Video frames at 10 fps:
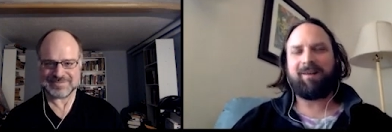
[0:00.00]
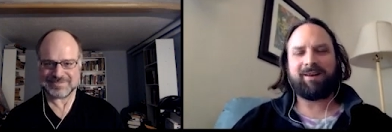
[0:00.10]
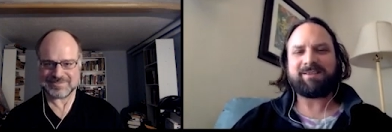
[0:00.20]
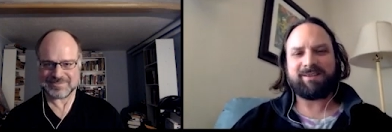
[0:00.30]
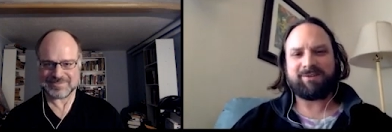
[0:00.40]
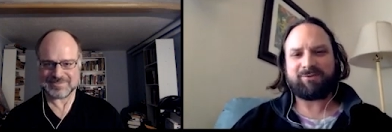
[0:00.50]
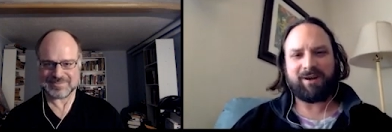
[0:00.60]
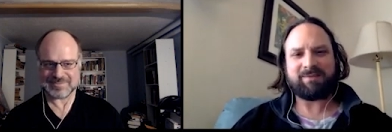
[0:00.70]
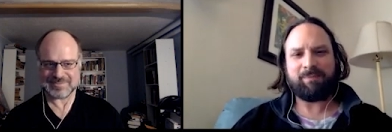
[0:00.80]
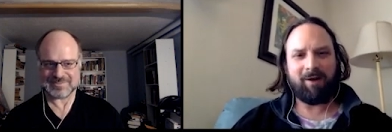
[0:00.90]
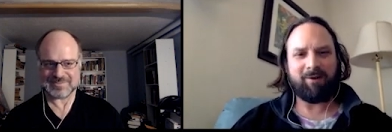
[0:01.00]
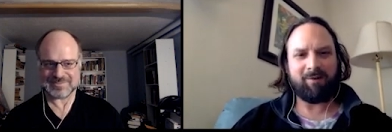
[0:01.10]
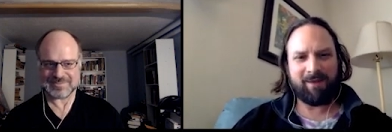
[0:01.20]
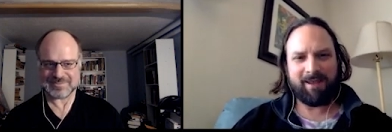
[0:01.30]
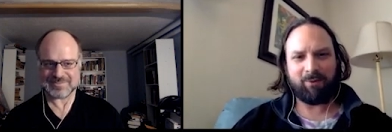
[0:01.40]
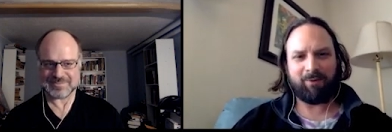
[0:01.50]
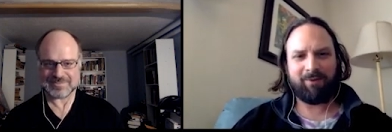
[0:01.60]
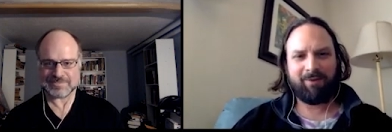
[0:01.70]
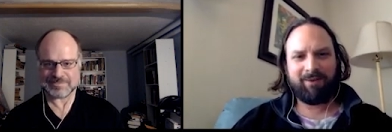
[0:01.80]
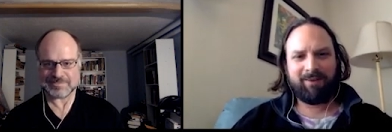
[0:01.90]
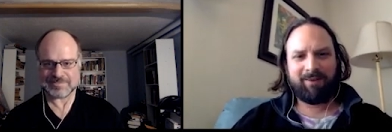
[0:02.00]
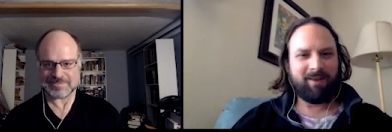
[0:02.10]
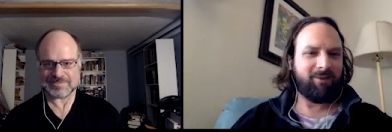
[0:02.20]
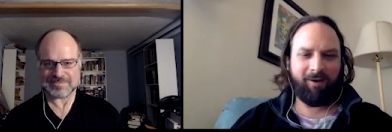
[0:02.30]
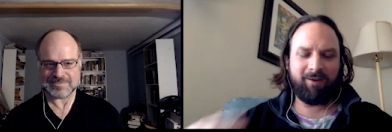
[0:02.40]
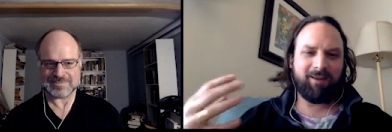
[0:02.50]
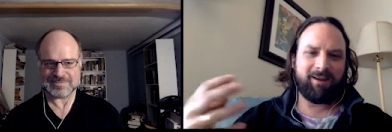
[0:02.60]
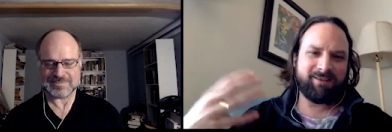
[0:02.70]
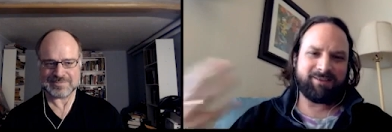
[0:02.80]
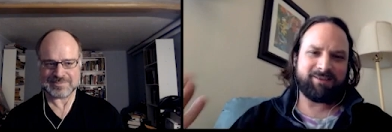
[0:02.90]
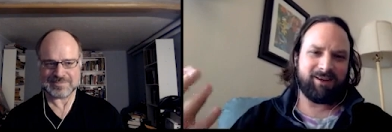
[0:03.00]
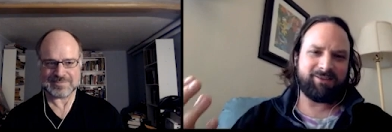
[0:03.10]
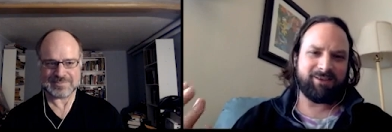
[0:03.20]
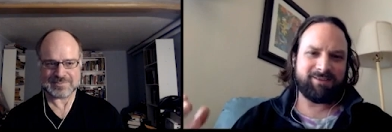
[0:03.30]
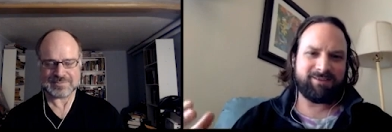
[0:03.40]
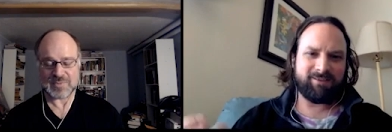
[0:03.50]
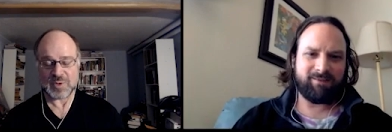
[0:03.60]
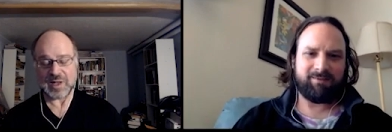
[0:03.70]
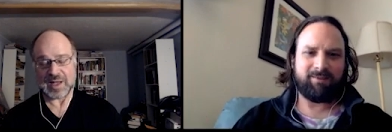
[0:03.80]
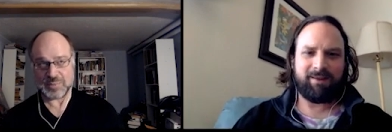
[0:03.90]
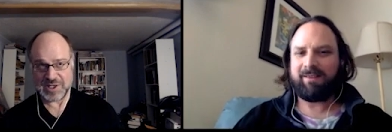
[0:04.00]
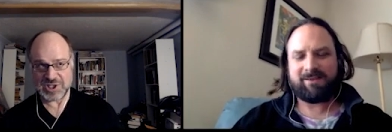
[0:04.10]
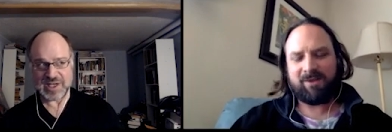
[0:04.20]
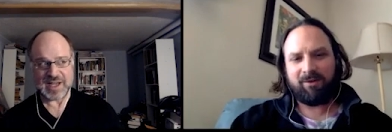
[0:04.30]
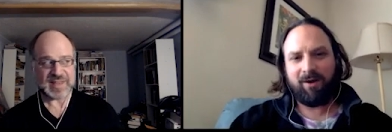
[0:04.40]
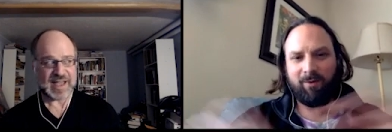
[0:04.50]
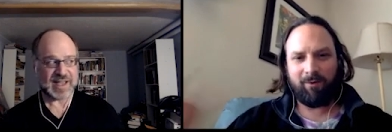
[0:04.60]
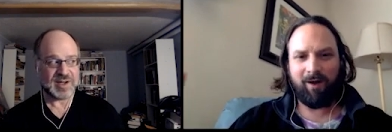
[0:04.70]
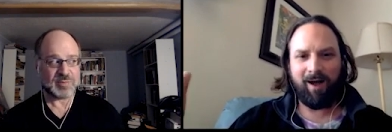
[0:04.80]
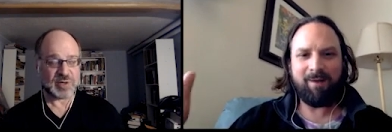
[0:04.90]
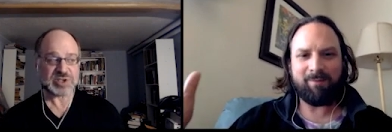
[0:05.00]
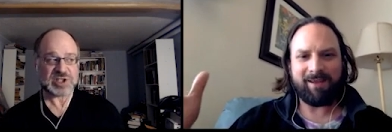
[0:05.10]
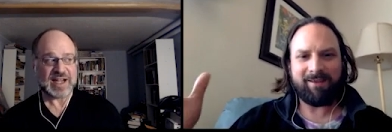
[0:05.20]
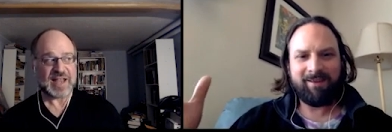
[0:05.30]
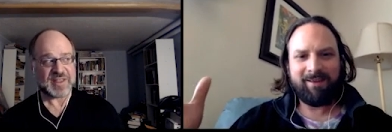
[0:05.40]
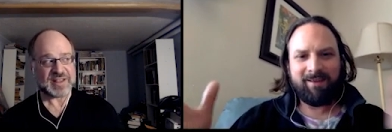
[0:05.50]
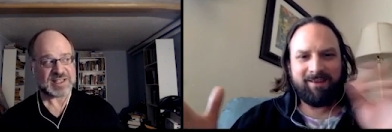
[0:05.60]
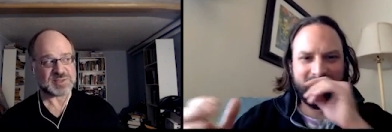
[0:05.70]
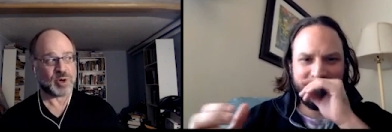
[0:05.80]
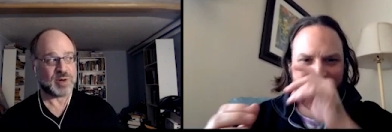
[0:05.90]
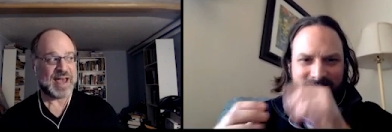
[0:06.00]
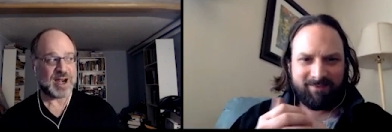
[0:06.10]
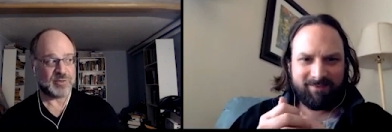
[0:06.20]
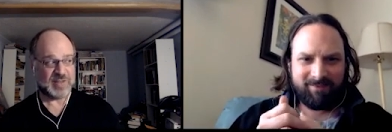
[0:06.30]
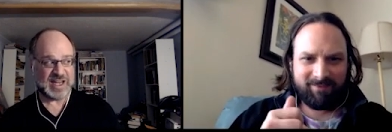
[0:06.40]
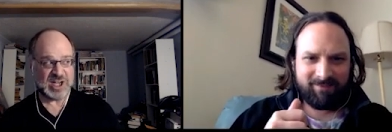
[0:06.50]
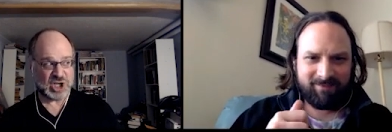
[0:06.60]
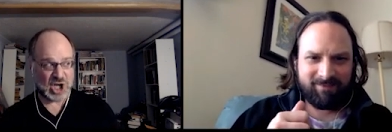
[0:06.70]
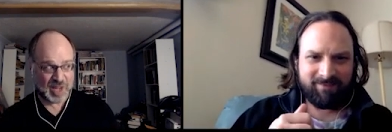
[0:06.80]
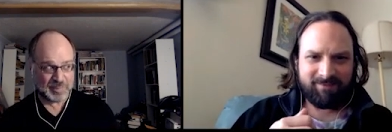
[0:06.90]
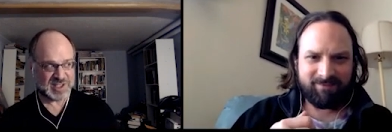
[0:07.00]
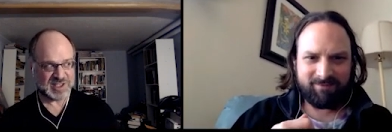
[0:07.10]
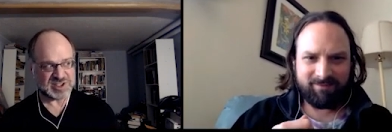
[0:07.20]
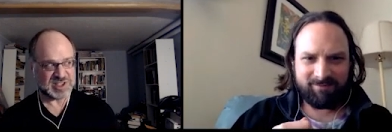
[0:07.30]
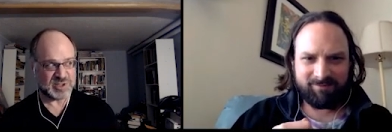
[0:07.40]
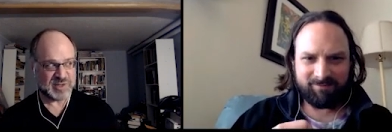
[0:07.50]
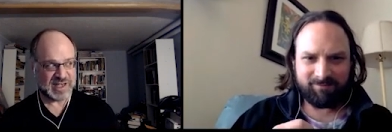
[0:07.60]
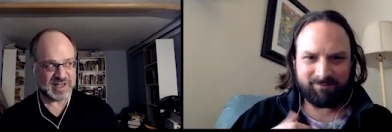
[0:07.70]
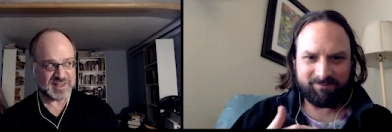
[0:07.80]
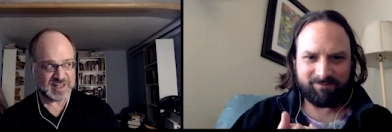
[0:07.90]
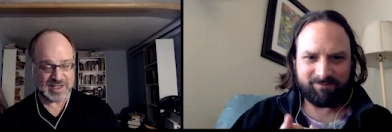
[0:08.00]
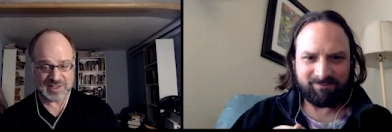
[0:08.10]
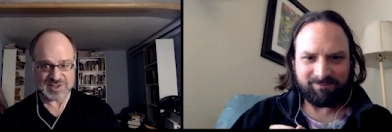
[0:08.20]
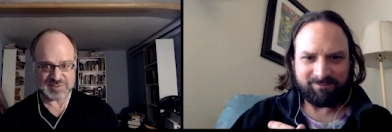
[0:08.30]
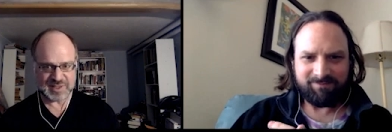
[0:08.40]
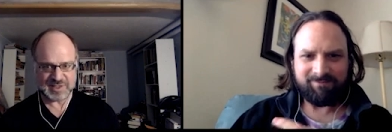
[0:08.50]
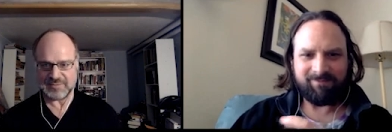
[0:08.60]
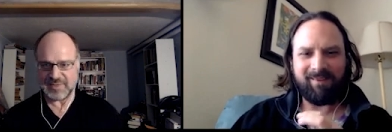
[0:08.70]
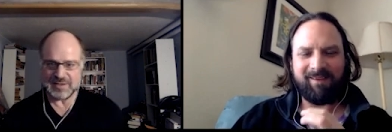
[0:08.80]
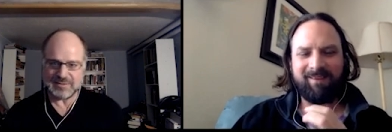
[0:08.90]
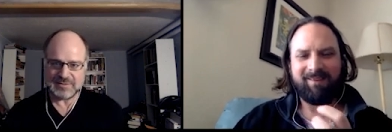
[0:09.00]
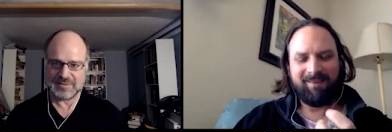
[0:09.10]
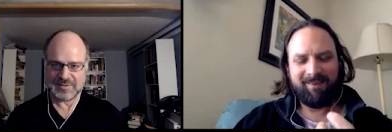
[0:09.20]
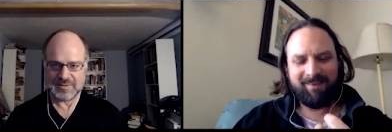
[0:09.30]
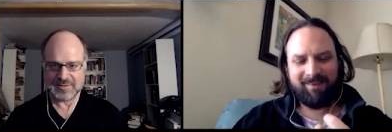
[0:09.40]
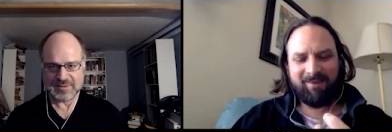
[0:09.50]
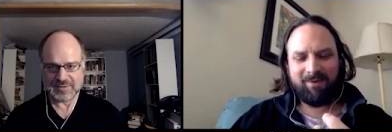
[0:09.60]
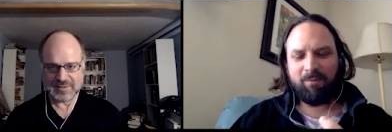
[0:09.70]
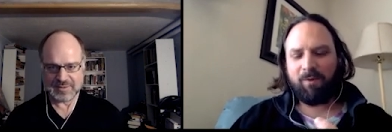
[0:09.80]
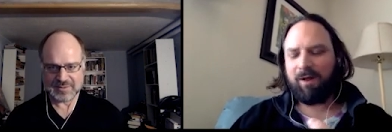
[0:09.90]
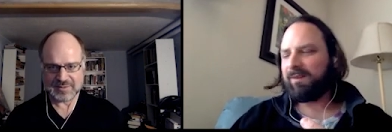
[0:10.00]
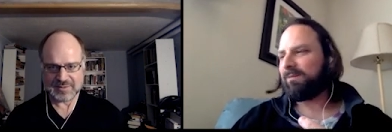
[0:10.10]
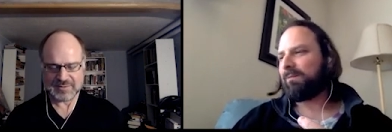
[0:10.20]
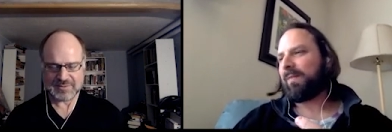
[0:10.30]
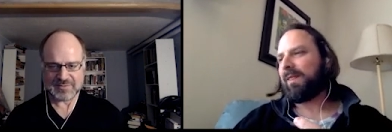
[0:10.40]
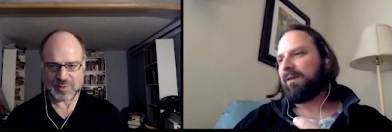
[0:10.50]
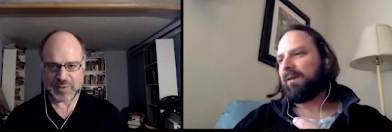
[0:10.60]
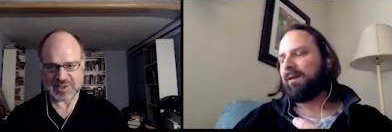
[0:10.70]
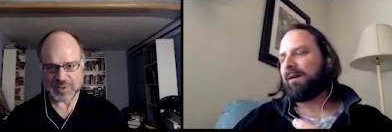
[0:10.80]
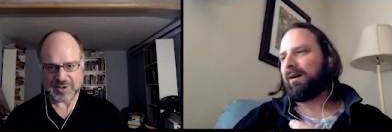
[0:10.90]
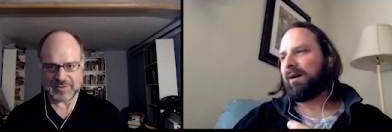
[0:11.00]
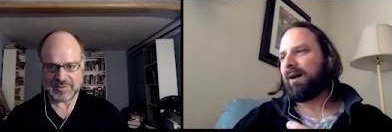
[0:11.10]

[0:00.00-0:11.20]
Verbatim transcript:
Speaker 1: honest and transparent people in online discussions. Well, I appreciate that. Personally, I think
Speaker 2: that's more a matter of incompetence at doing anything else, but, you know, well, for what it's worth.